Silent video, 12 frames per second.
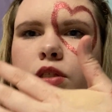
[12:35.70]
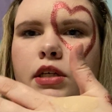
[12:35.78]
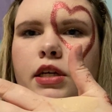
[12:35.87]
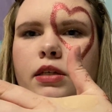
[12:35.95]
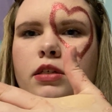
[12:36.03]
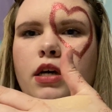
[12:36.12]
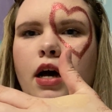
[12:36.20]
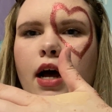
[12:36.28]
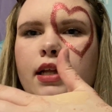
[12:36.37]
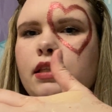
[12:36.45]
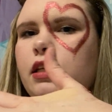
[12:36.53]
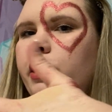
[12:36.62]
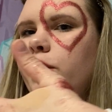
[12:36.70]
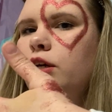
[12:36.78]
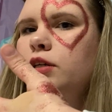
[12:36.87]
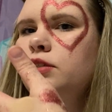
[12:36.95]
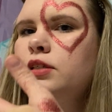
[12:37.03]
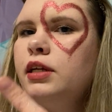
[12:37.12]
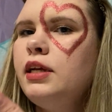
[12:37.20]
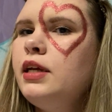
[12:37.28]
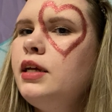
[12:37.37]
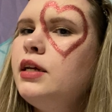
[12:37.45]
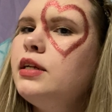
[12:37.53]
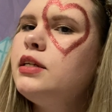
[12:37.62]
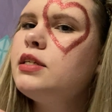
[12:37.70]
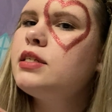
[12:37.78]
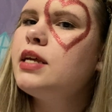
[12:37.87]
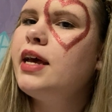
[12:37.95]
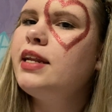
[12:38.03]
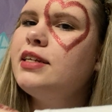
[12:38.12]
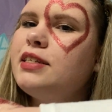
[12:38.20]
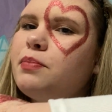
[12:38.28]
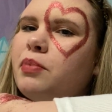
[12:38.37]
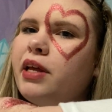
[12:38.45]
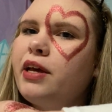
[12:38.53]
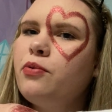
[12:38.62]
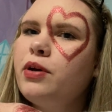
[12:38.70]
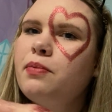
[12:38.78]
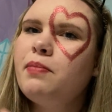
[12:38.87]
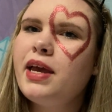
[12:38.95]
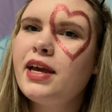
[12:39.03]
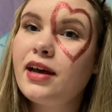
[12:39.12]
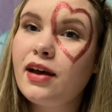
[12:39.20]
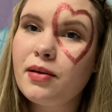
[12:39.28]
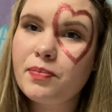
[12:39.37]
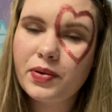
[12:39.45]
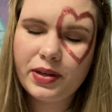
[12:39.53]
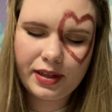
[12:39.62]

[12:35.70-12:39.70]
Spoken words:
a toddler decided to play with makeup.